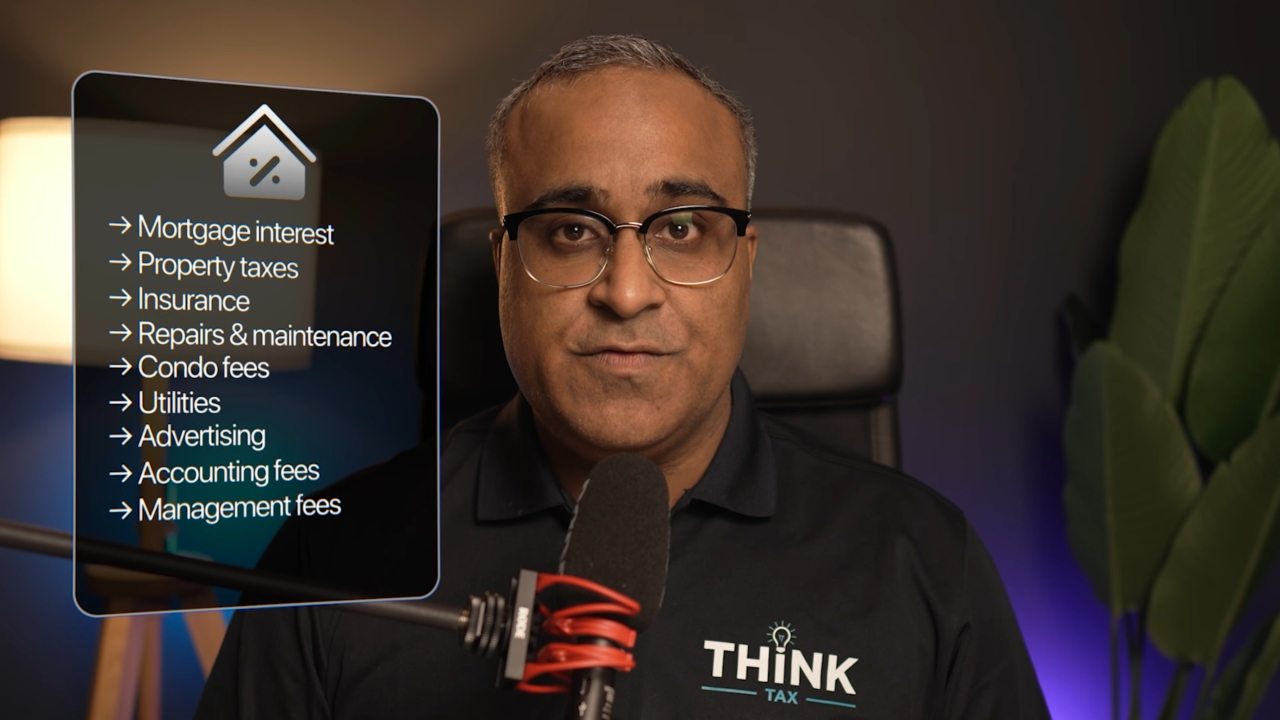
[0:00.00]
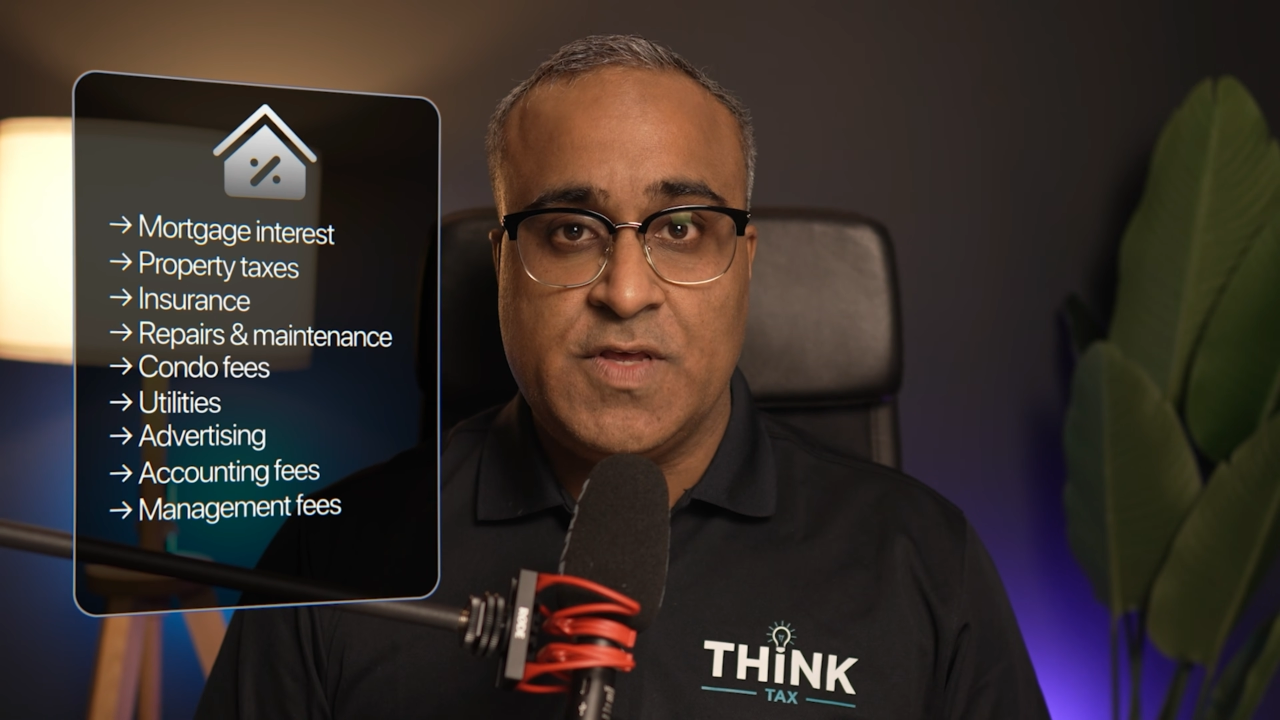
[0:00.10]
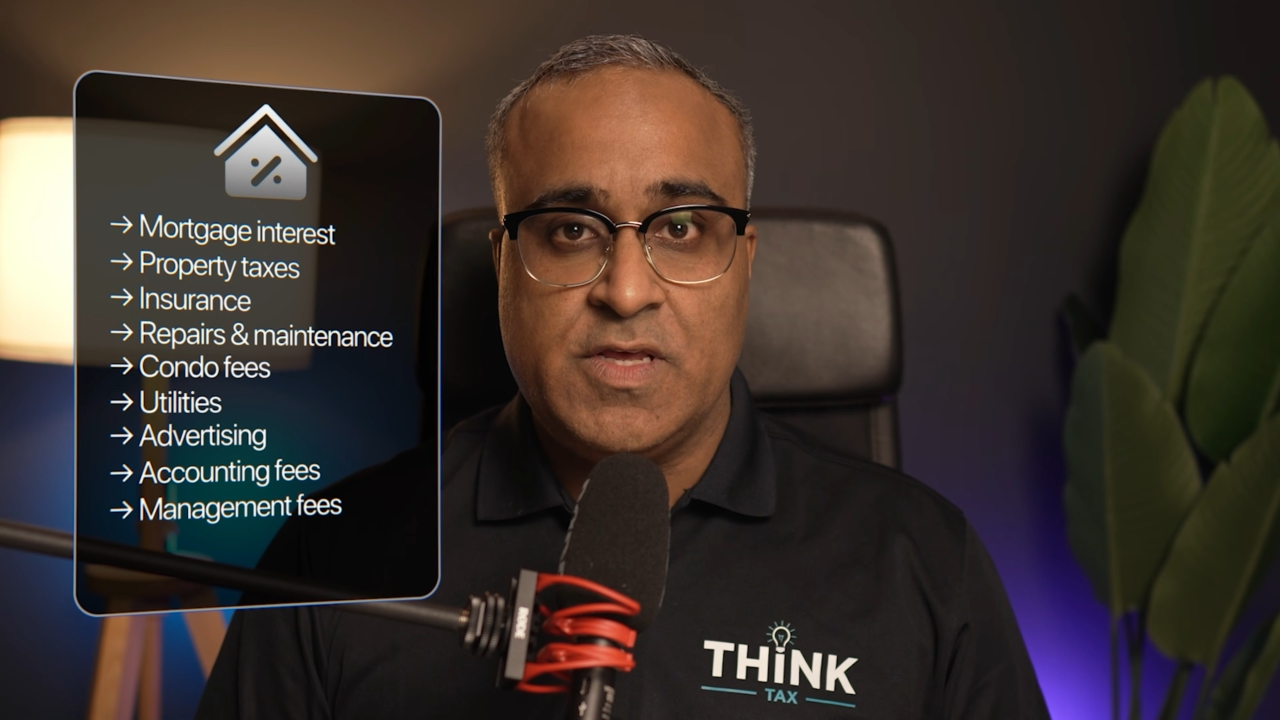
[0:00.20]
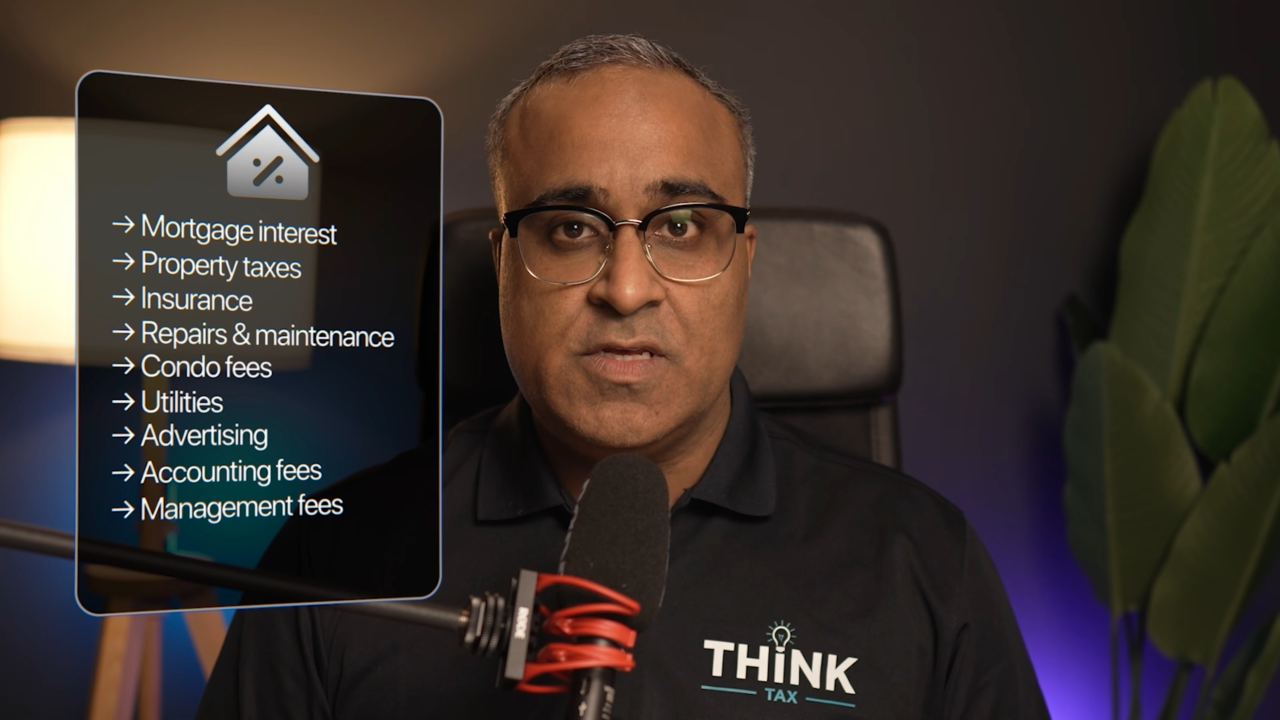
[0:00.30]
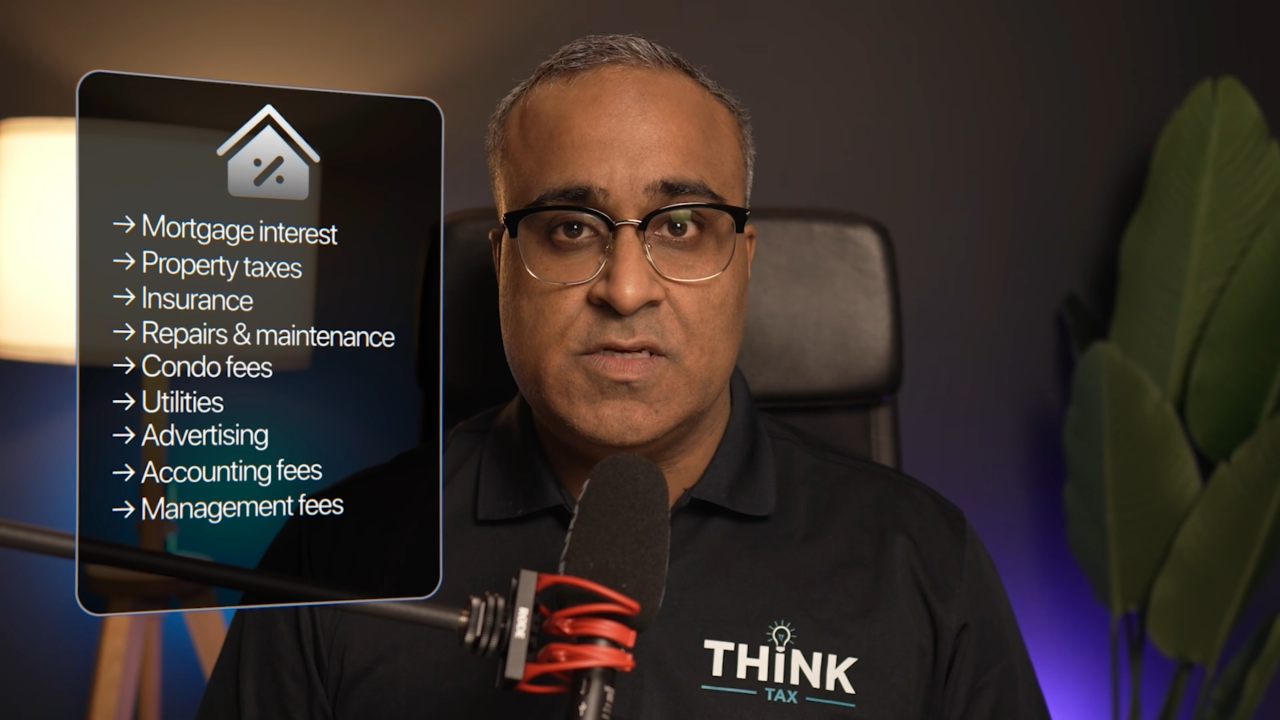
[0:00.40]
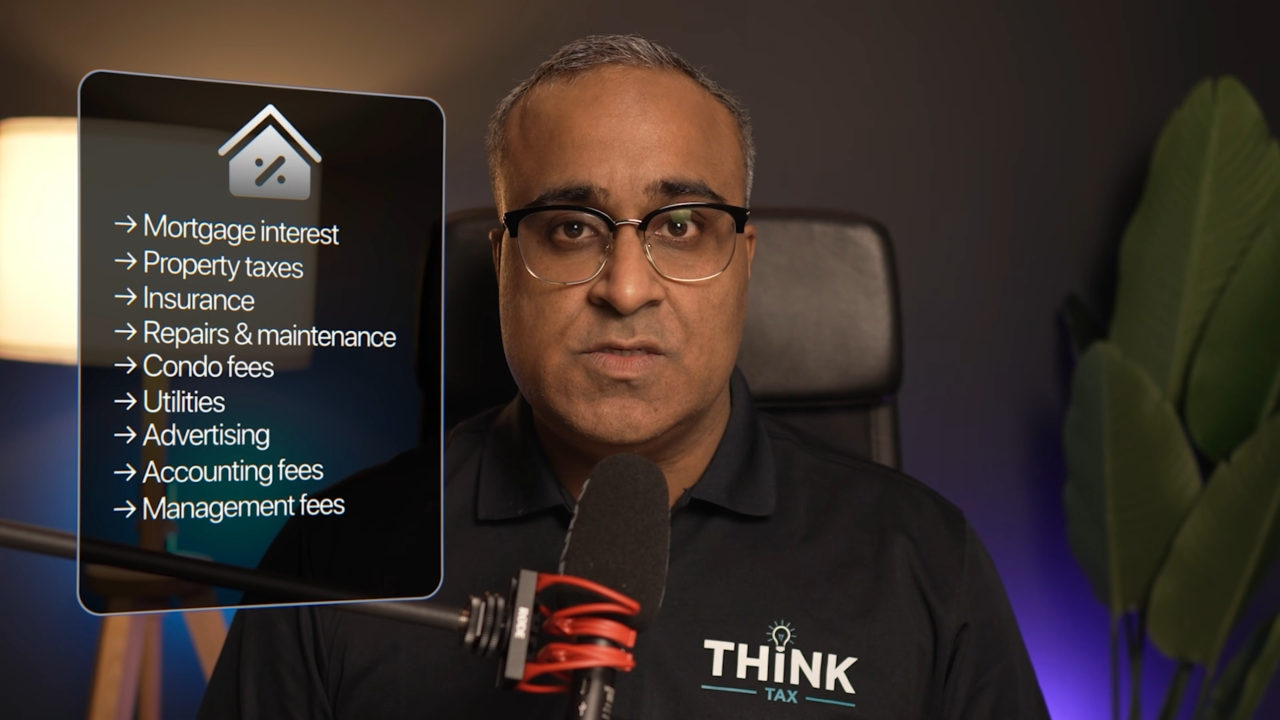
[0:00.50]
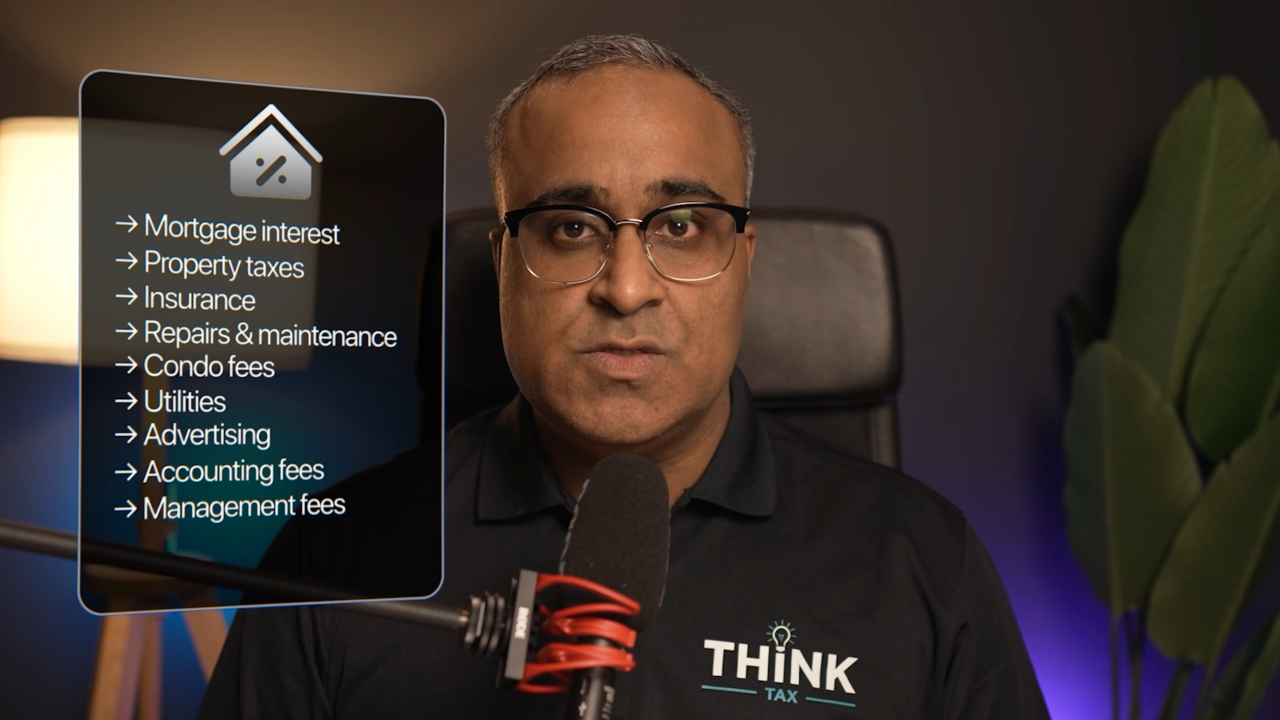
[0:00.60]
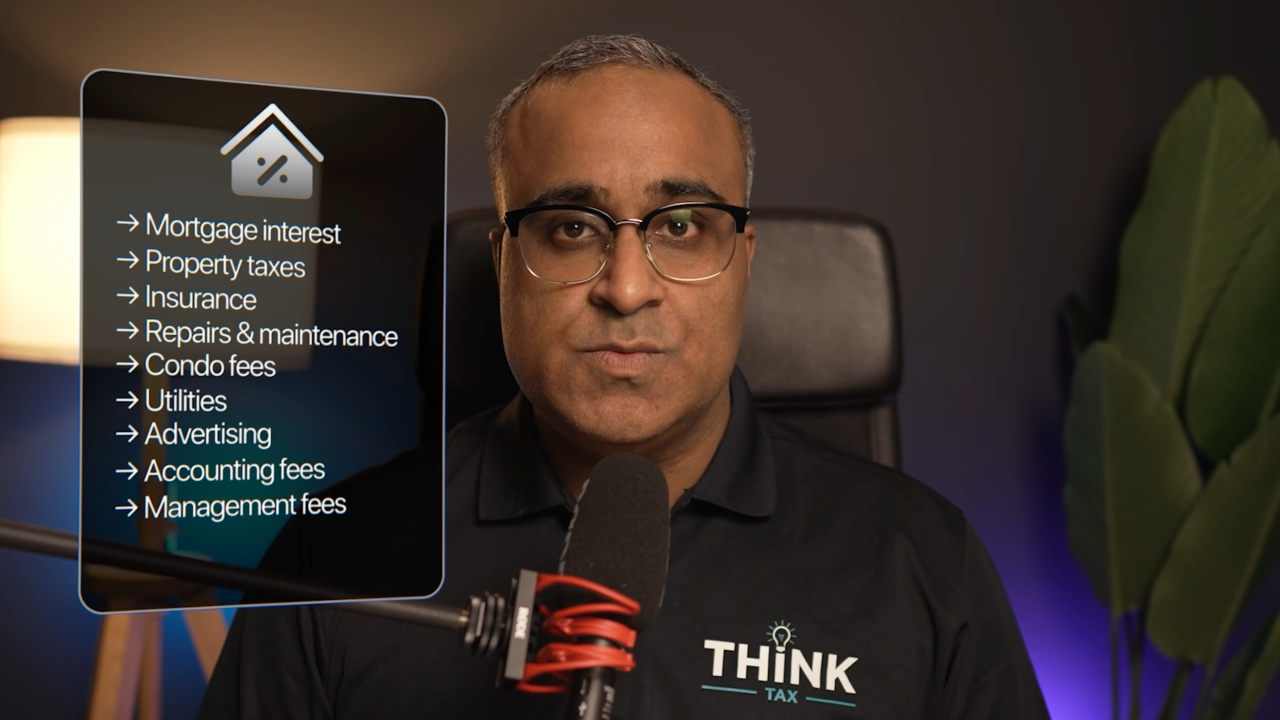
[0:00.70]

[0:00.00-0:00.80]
fees.